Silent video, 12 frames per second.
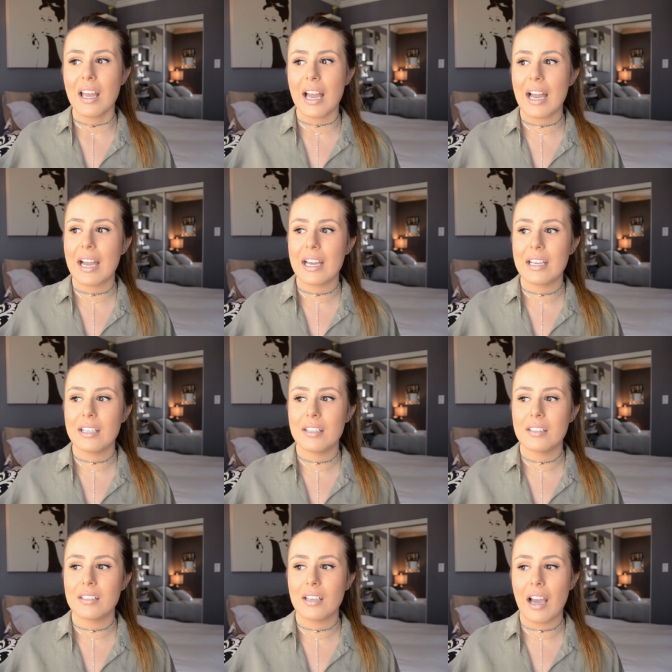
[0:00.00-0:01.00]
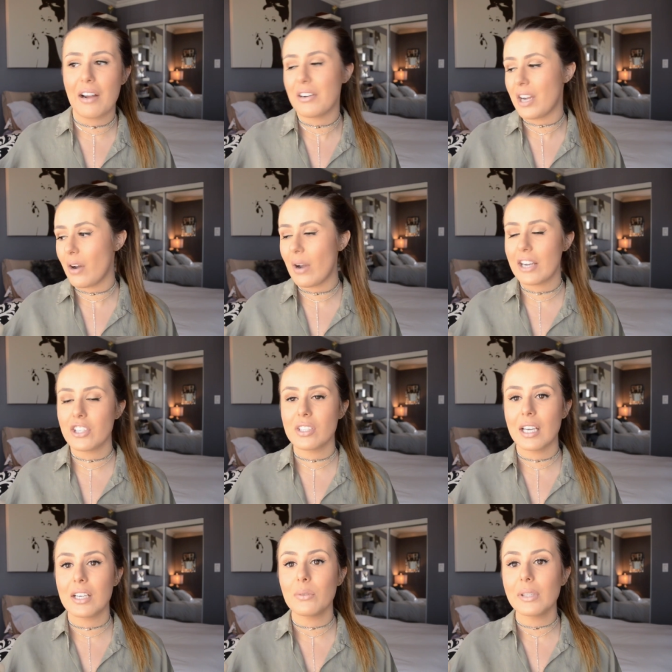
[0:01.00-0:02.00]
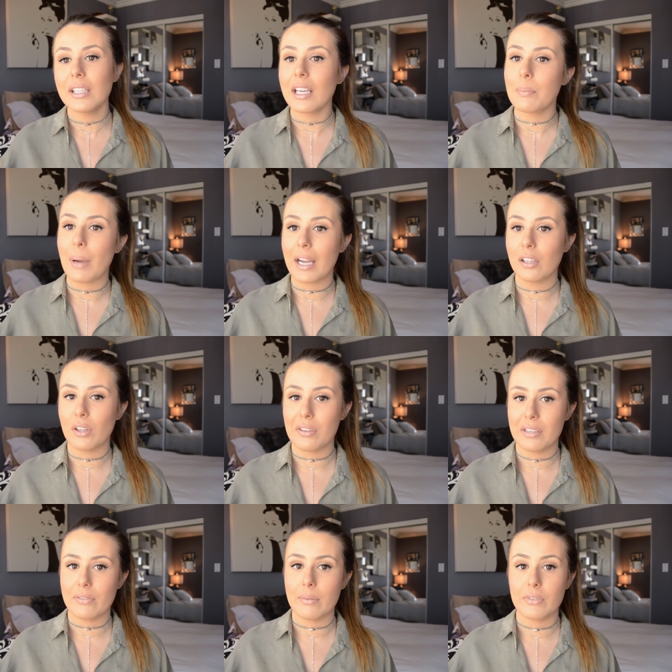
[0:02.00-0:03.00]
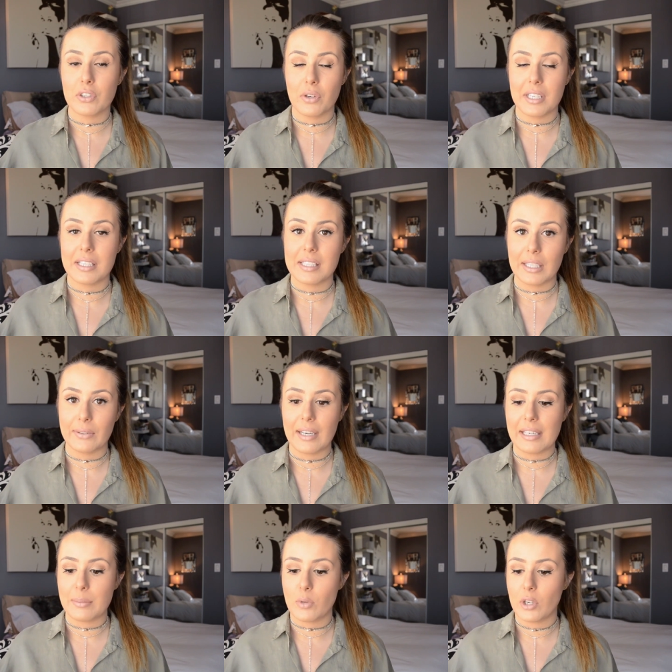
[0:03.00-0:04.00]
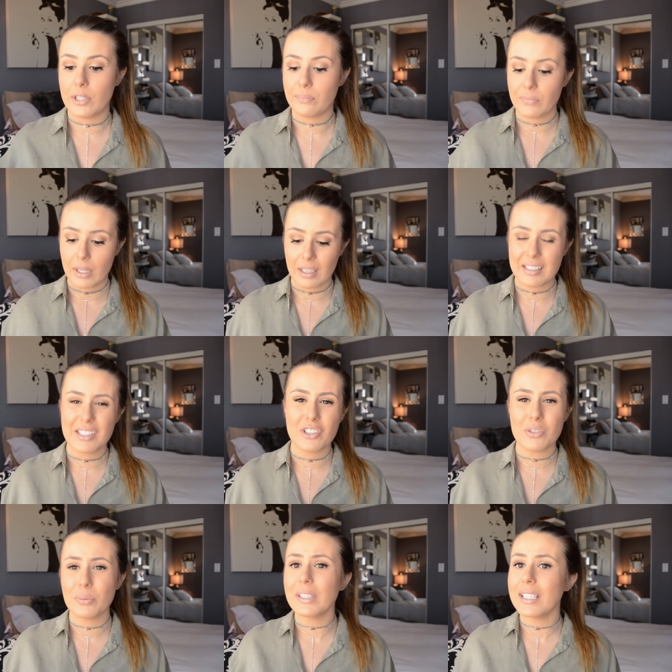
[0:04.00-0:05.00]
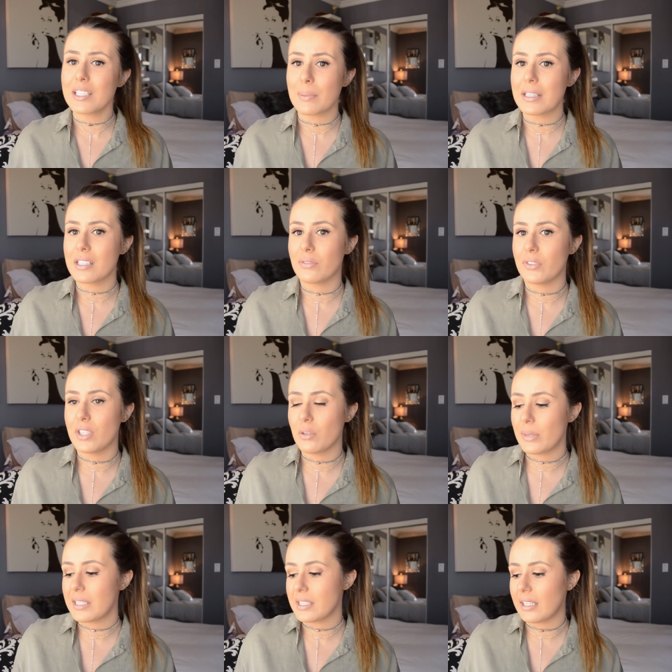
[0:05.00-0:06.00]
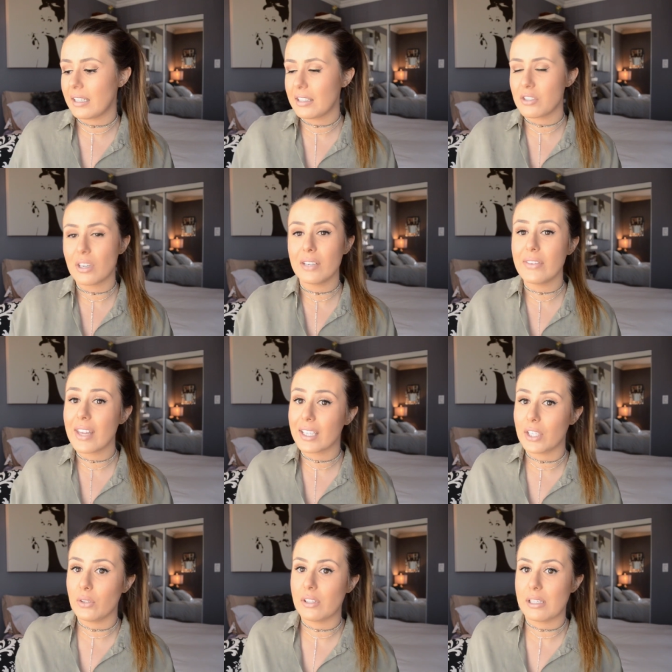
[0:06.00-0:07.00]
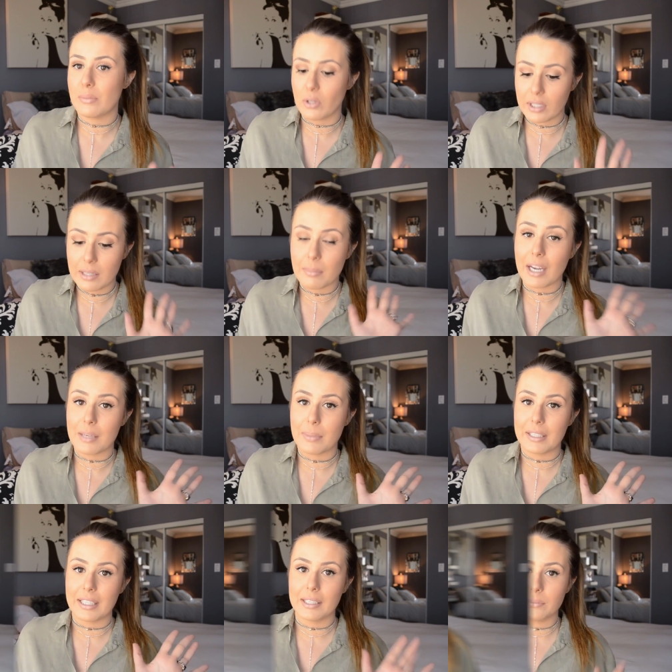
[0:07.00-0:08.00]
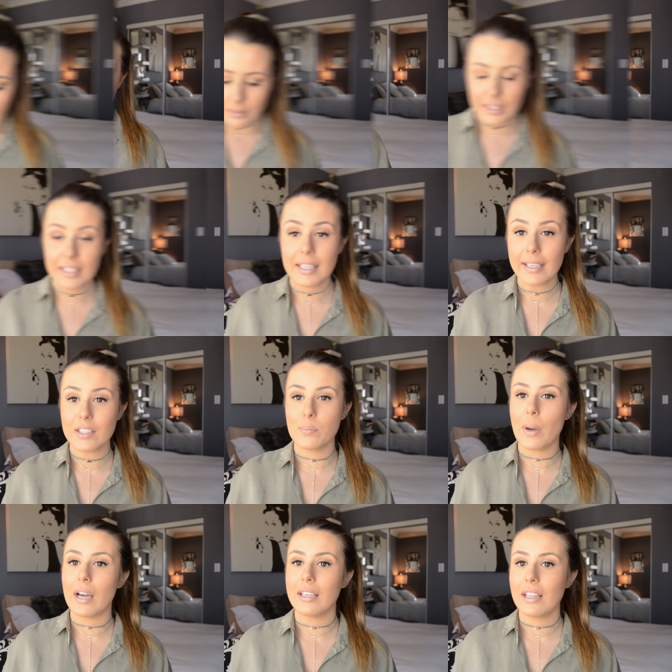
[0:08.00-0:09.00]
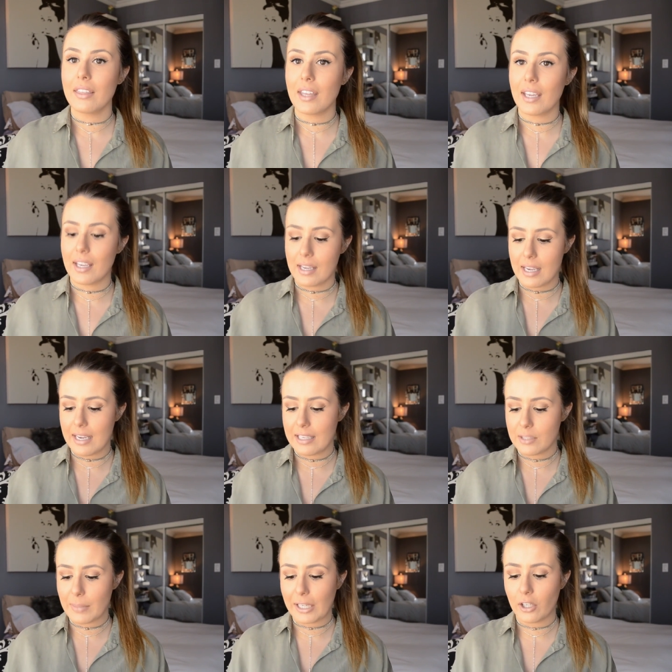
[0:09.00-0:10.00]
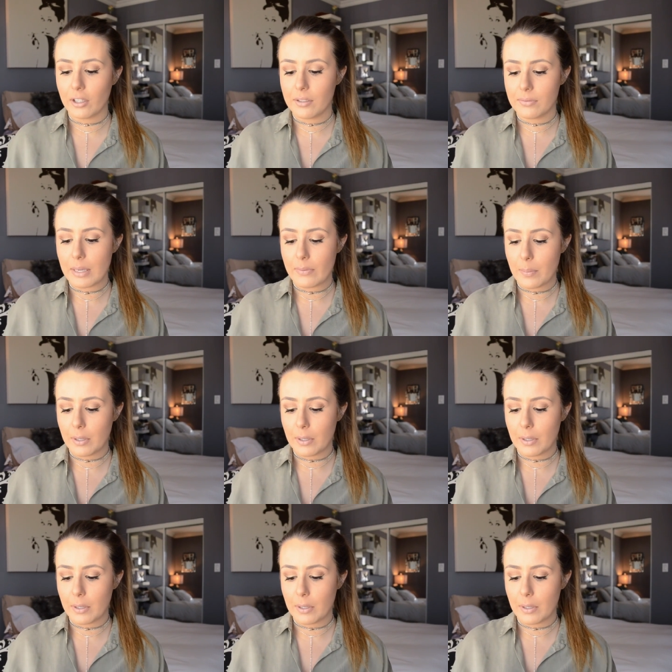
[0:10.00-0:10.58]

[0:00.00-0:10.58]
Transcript: and I don't know. I just I don't really like buying clothing from Victoria's Secret anymore because it's just really expensive for no reason and it's not even that cute anymore in my opinion. The next body thing is my current favorite